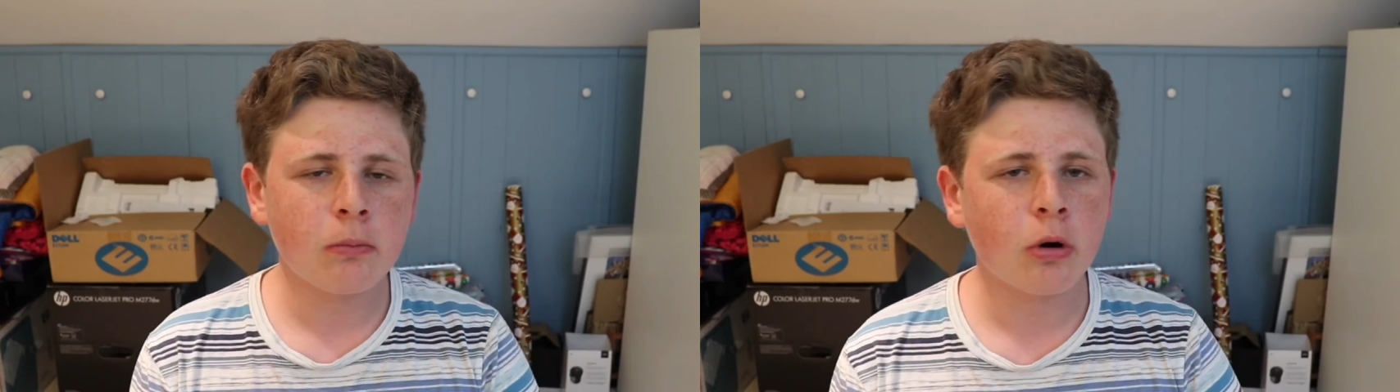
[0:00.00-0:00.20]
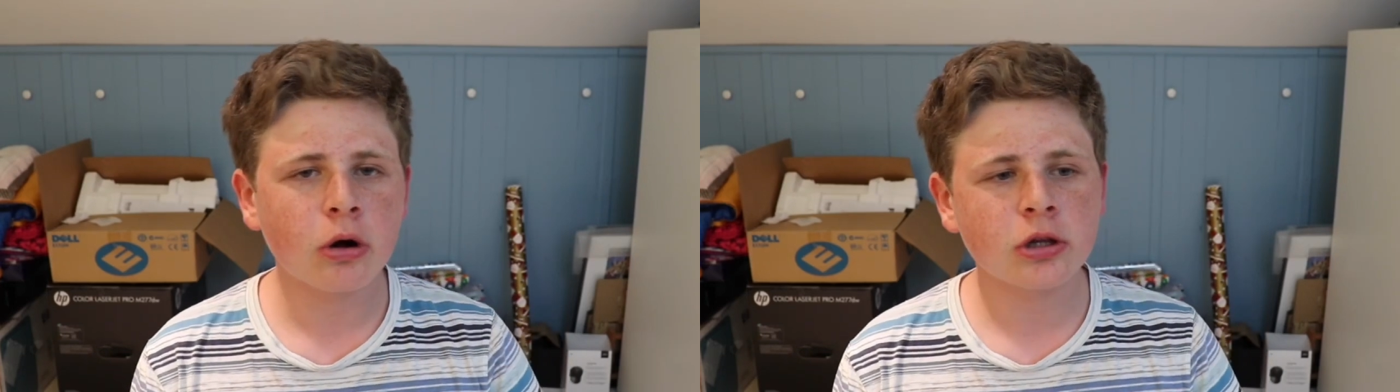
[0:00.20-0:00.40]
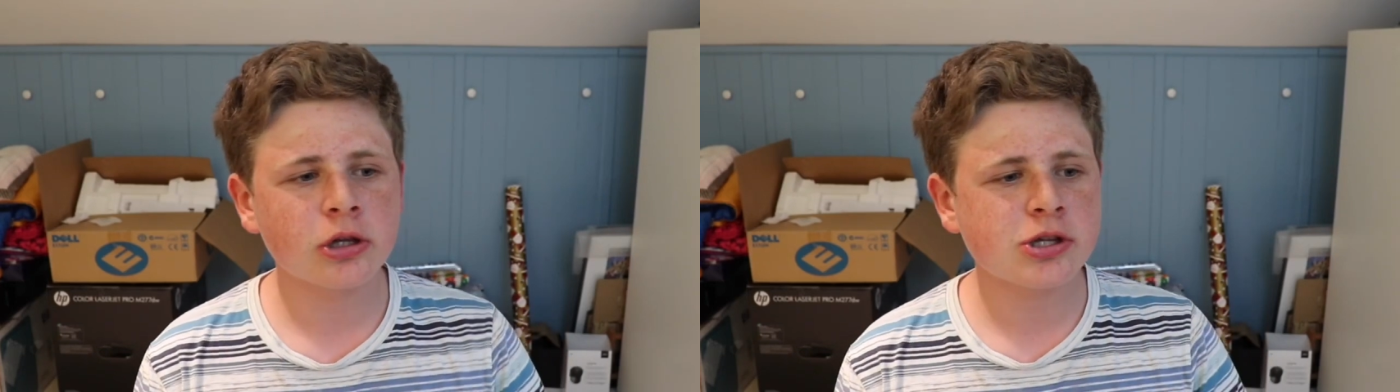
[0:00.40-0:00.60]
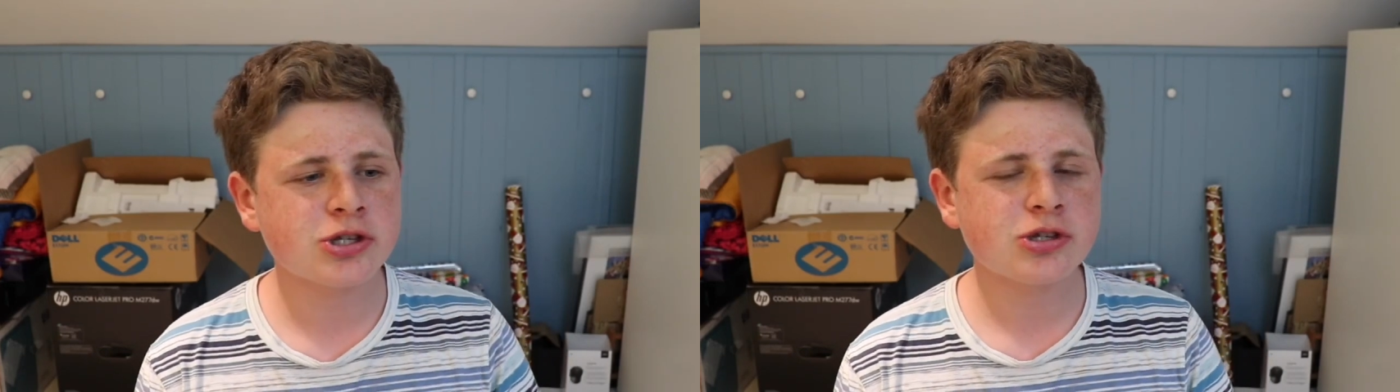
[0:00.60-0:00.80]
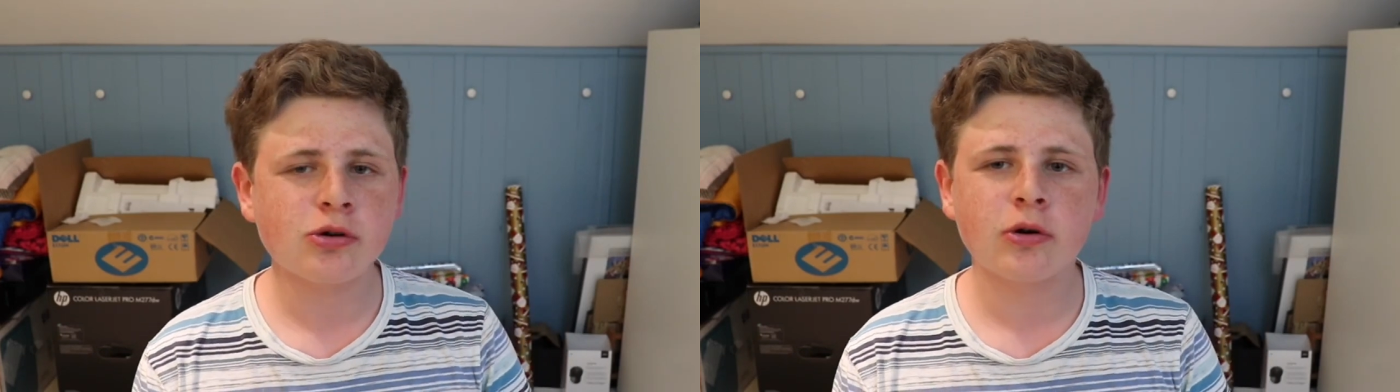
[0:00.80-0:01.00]
Moral of the
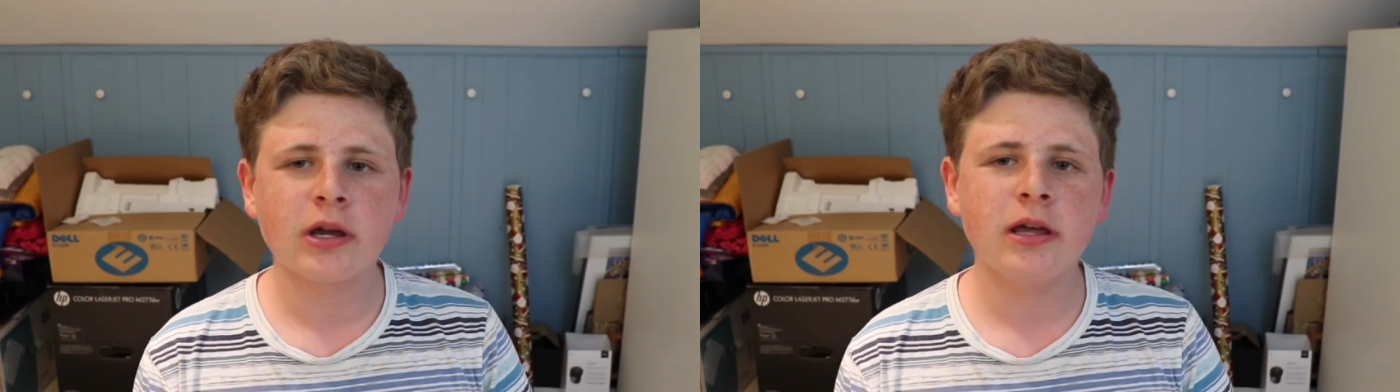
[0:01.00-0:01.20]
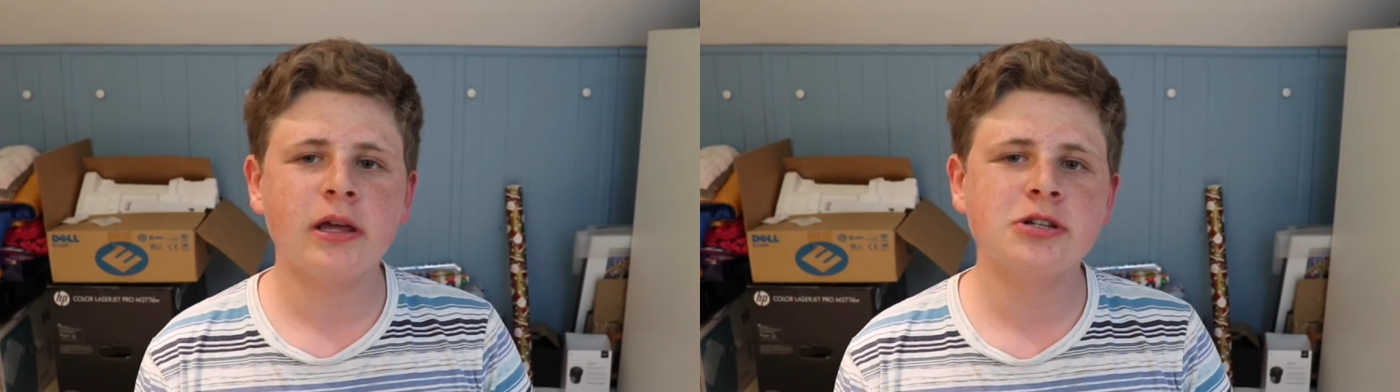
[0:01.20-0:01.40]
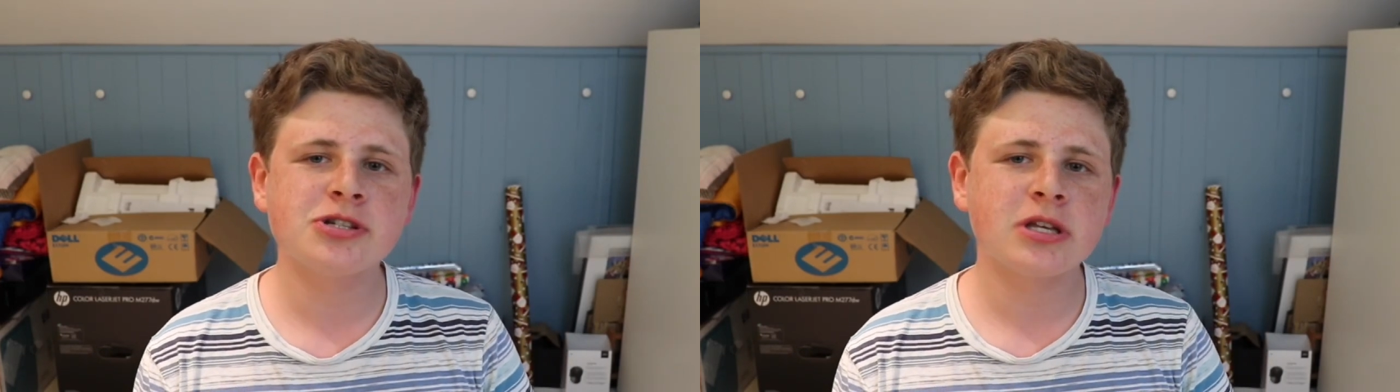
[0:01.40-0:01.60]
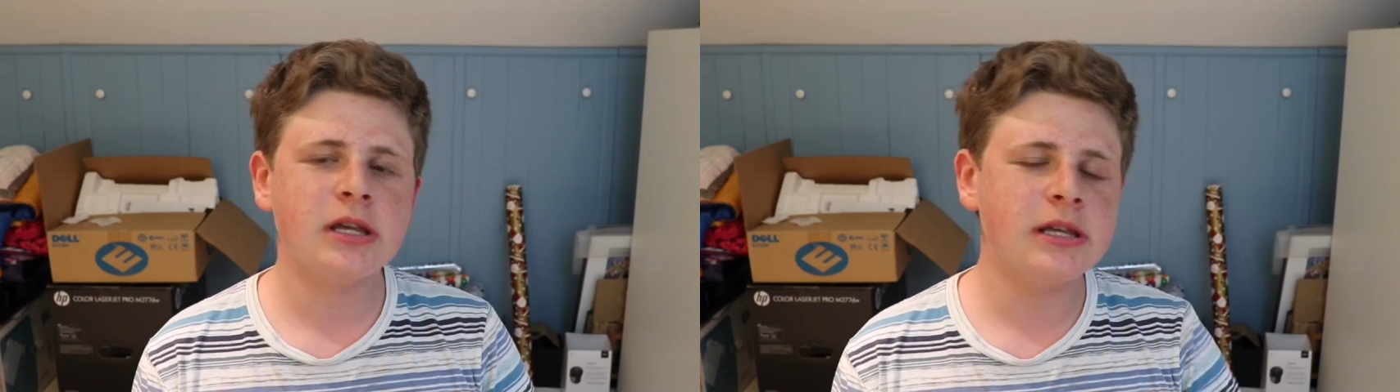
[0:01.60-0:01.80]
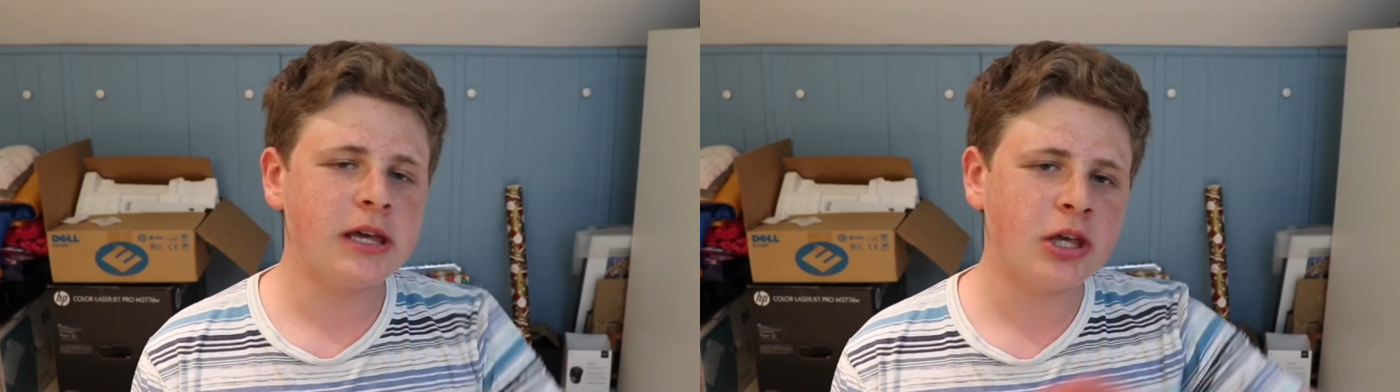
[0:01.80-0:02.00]
story, just
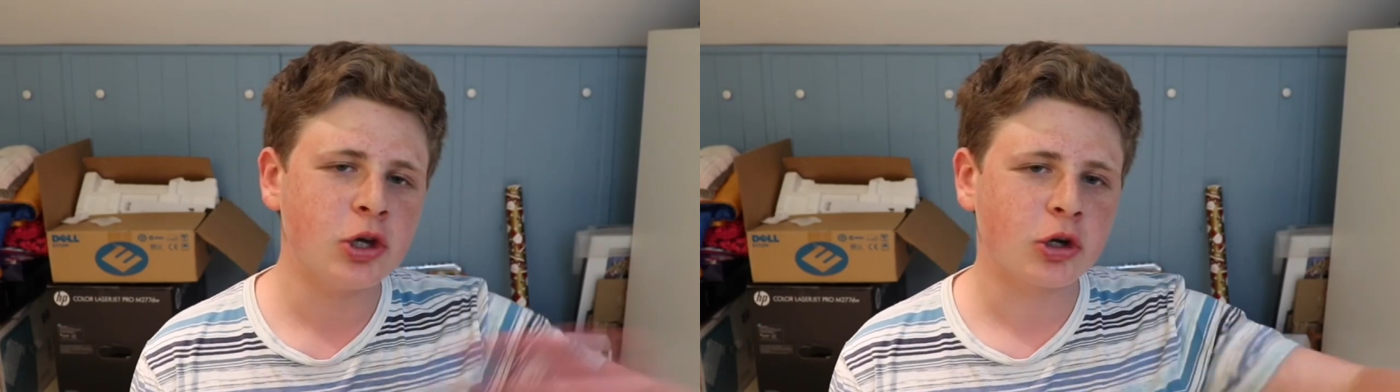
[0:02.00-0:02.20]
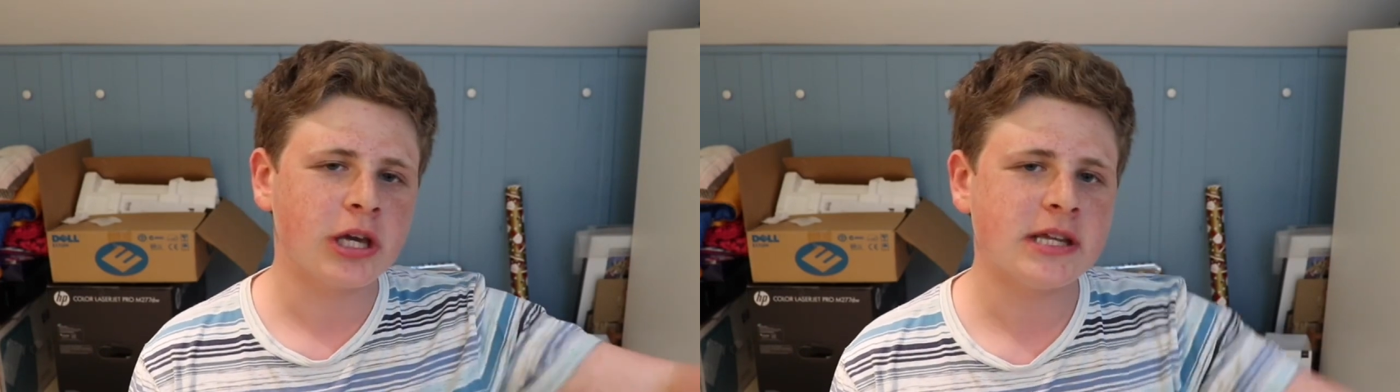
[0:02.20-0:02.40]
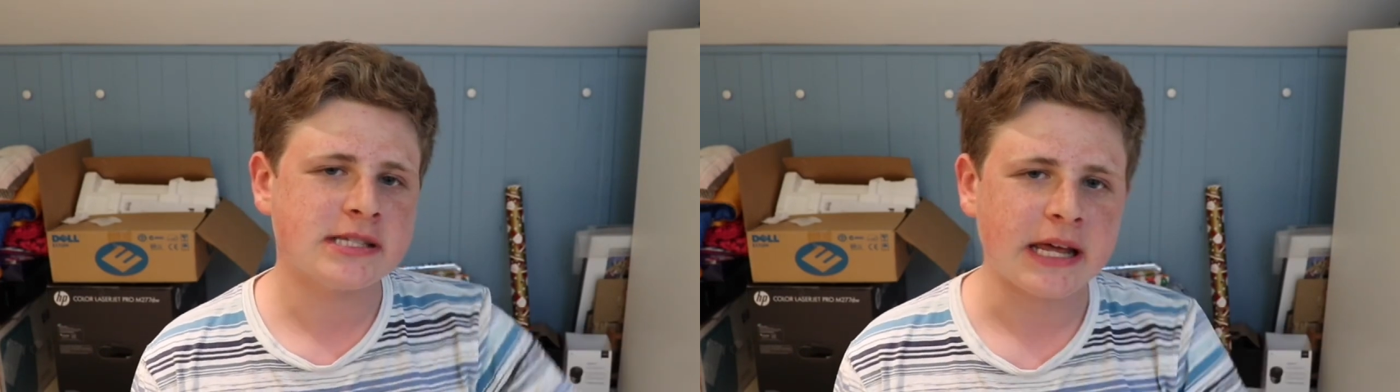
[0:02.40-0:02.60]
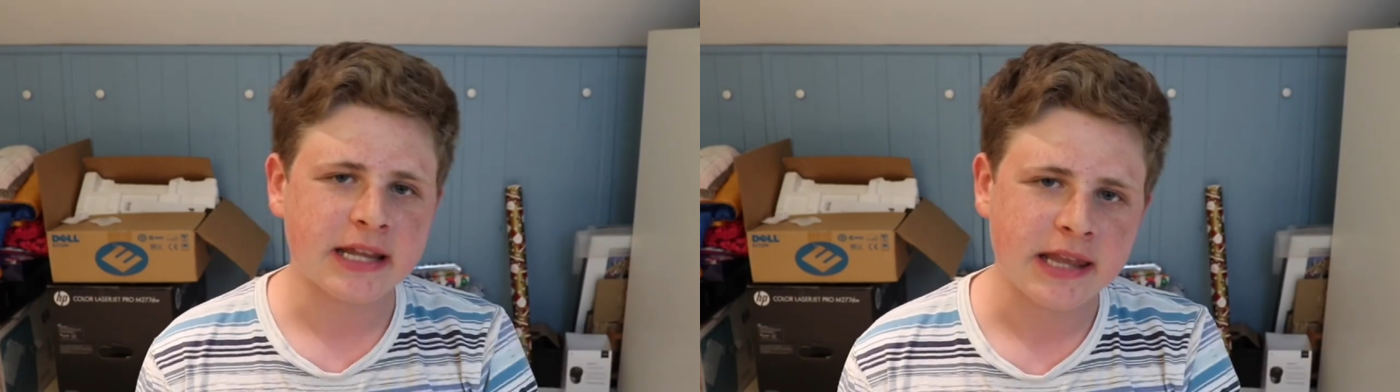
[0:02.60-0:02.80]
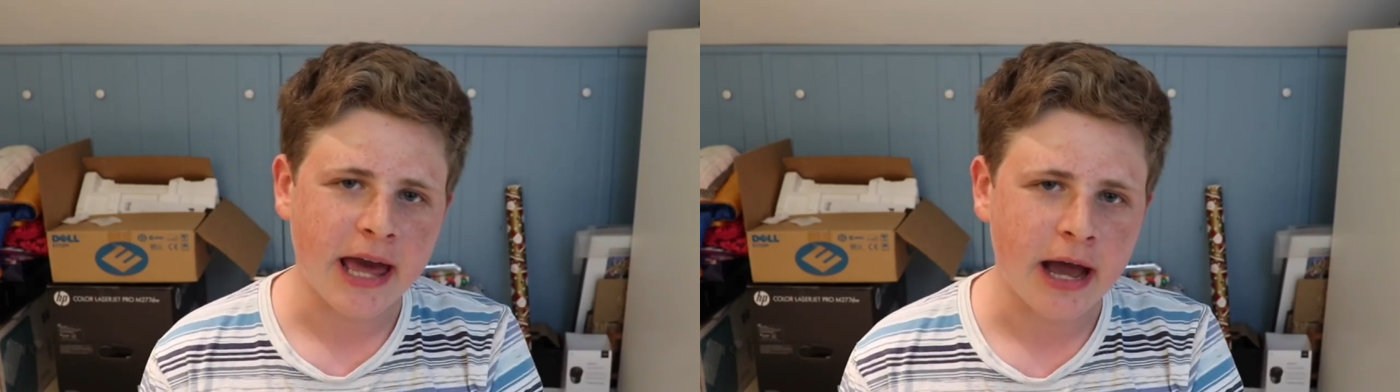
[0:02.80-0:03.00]
yeet your kids out
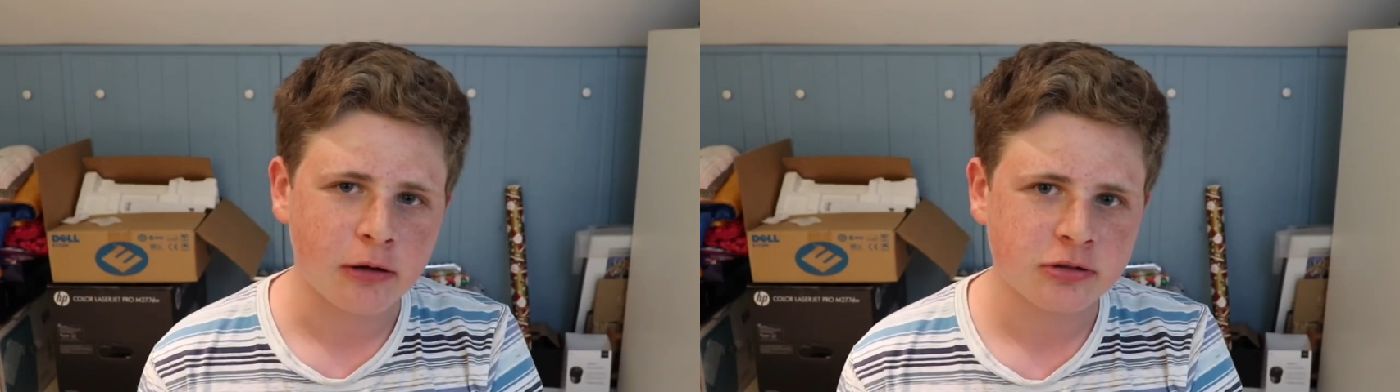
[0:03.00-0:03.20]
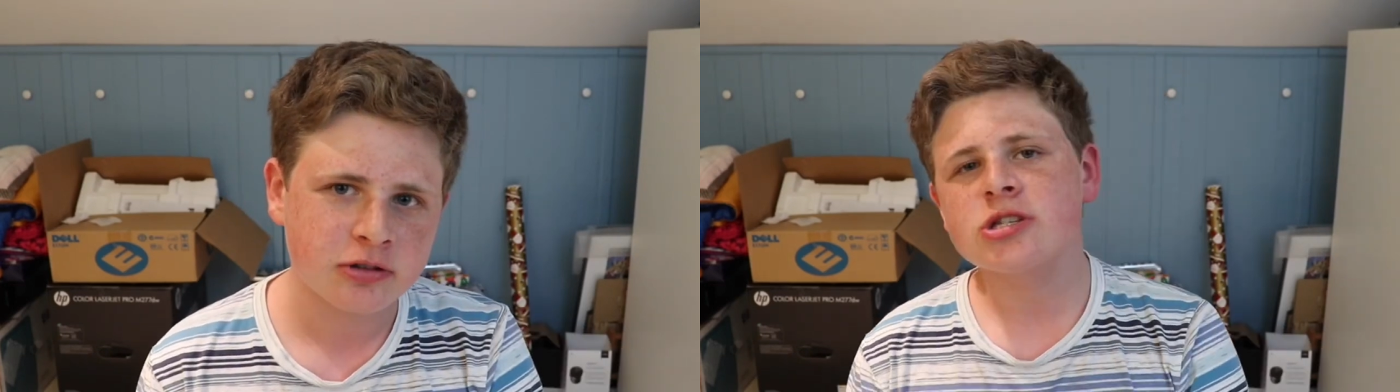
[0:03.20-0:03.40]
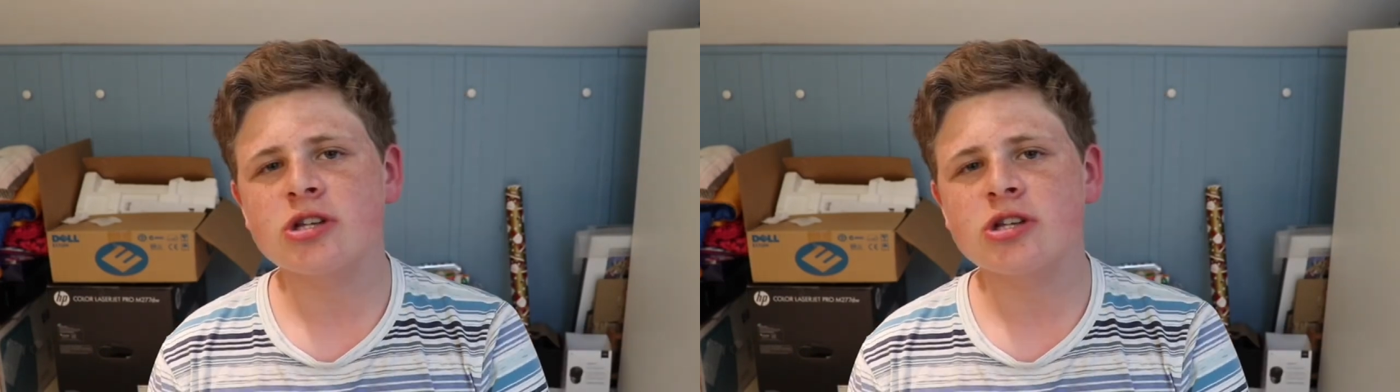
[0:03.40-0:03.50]
of the house.